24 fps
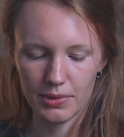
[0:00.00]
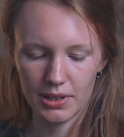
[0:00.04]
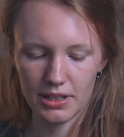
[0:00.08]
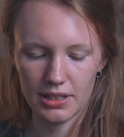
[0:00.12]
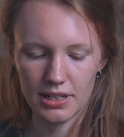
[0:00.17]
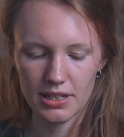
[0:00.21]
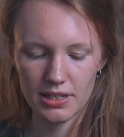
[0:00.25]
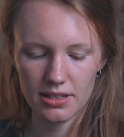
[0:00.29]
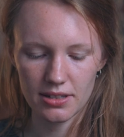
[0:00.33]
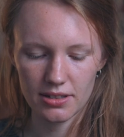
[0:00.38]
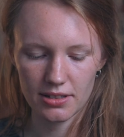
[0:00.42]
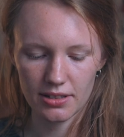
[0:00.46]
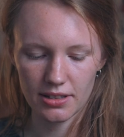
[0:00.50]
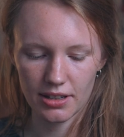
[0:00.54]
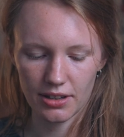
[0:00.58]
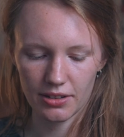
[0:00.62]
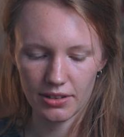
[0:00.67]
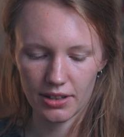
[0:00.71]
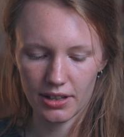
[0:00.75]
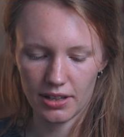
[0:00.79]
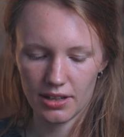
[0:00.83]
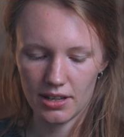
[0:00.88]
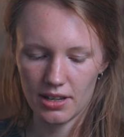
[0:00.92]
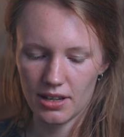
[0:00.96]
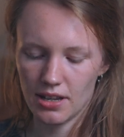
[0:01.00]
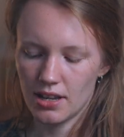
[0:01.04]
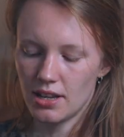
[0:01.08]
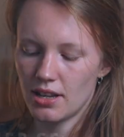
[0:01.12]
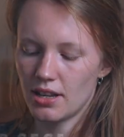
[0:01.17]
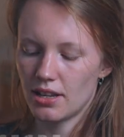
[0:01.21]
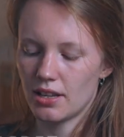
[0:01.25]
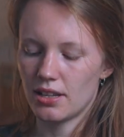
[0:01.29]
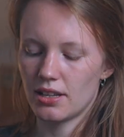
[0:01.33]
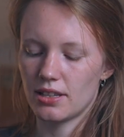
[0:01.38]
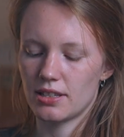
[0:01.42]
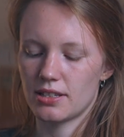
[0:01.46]
This is now the
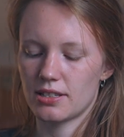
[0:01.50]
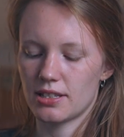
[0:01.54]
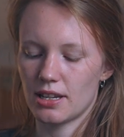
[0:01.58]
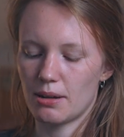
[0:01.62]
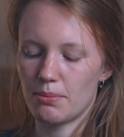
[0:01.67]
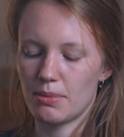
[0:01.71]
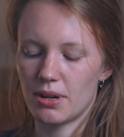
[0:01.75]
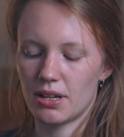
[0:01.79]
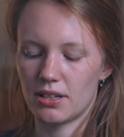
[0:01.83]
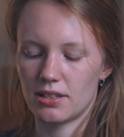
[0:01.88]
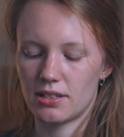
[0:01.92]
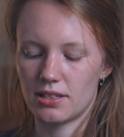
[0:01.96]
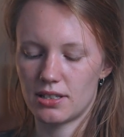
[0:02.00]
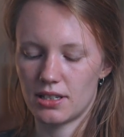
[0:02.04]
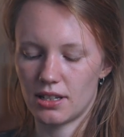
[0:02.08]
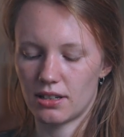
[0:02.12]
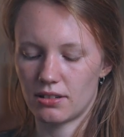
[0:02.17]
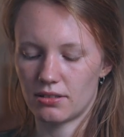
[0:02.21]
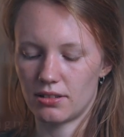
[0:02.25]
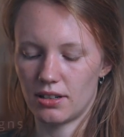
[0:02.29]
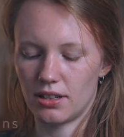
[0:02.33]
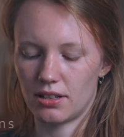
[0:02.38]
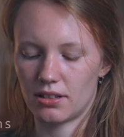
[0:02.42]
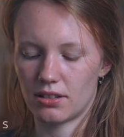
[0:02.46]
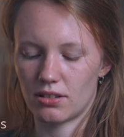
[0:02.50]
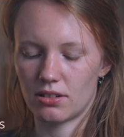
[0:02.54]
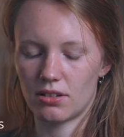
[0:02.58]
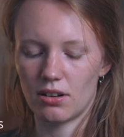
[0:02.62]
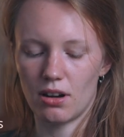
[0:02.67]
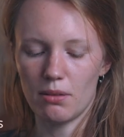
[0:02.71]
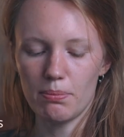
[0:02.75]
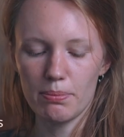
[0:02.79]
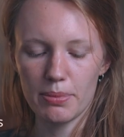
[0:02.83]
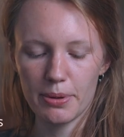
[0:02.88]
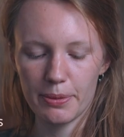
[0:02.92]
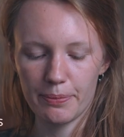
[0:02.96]
Summer Secret
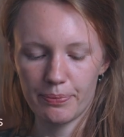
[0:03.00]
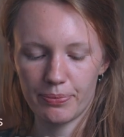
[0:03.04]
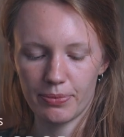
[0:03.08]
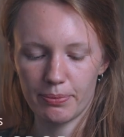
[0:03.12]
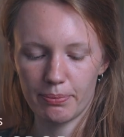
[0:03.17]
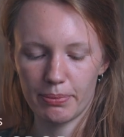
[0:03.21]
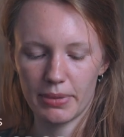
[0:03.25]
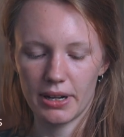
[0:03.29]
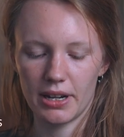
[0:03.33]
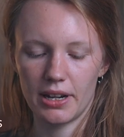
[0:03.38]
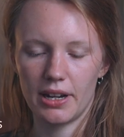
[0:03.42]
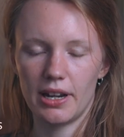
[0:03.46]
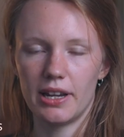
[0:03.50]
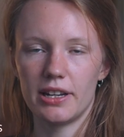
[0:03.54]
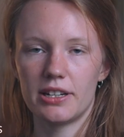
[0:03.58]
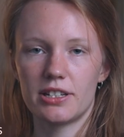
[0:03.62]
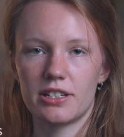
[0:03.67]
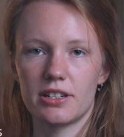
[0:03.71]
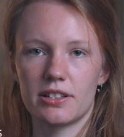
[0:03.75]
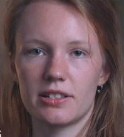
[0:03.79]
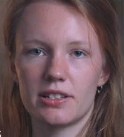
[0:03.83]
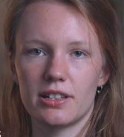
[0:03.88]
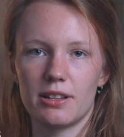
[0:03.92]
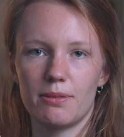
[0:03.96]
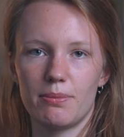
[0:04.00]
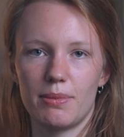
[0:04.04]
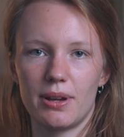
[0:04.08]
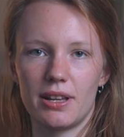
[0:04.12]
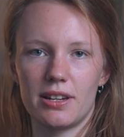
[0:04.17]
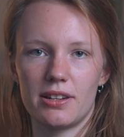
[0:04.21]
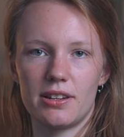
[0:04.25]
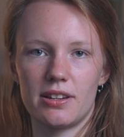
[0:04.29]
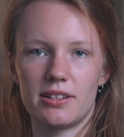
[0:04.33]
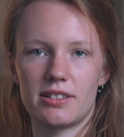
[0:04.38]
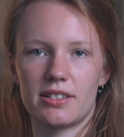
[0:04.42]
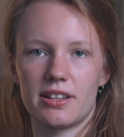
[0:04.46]
Crop by Jessie,
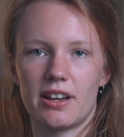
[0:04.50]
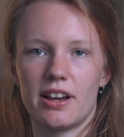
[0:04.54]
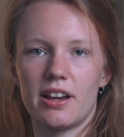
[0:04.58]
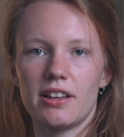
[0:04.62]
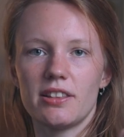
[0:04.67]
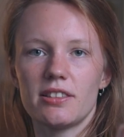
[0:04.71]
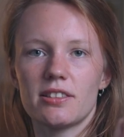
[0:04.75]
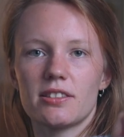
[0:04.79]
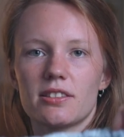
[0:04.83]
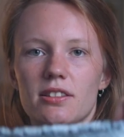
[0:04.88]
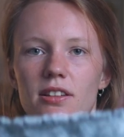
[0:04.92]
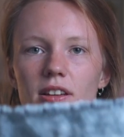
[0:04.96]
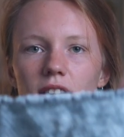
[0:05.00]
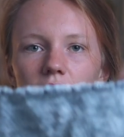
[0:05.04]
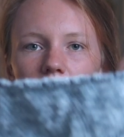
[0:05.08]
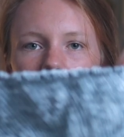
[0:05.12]
Maed Designs.